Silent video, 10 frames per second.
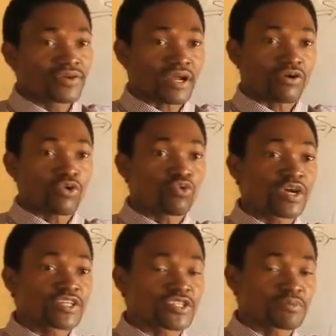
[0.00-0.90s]
you can
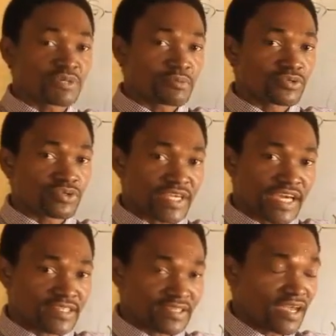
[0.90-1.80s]
always be able to
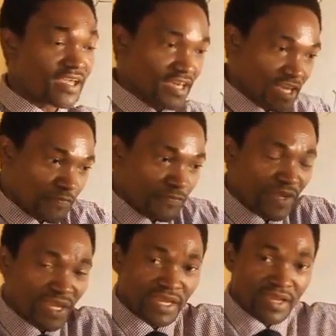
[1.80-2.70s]
get it.
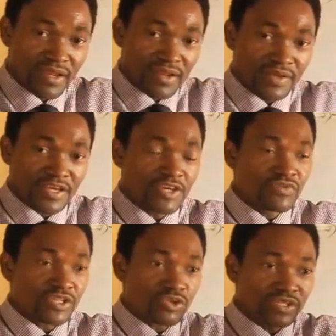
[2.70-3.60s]
If they give
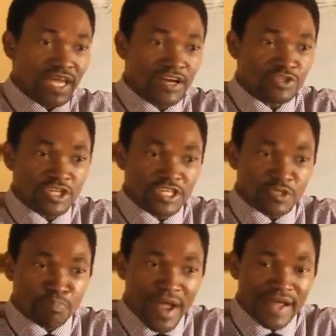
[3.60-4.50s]
you a total, it
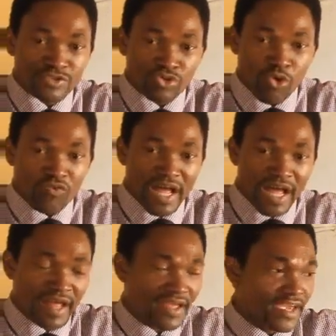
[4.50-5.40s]
spans over
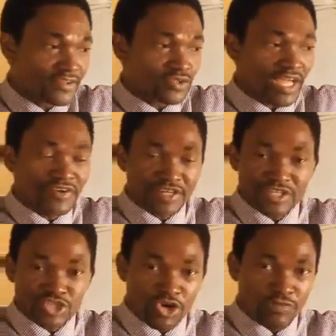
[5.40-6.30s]
a total
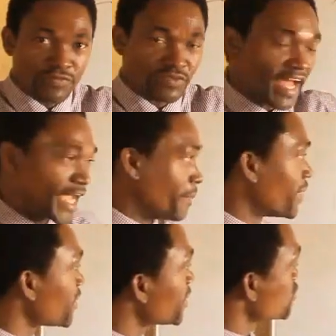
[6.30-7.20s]
range of
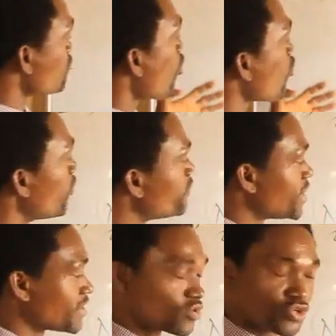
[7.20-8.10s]
time. It's more
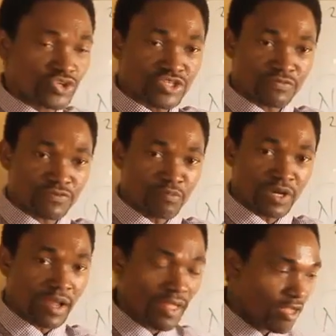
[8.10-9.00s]
convenient to use the
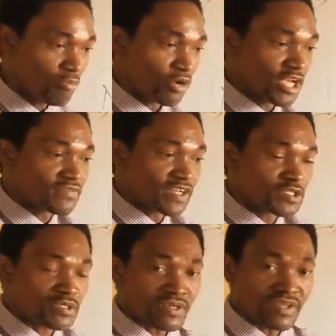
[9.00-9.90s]
formula. But
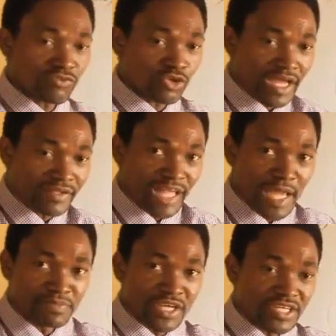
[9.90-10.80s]
if the total
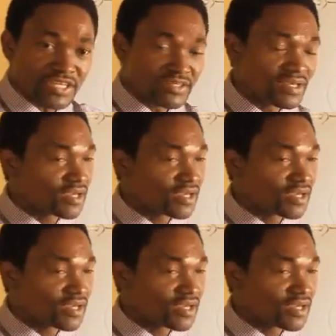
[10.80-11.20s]
time taken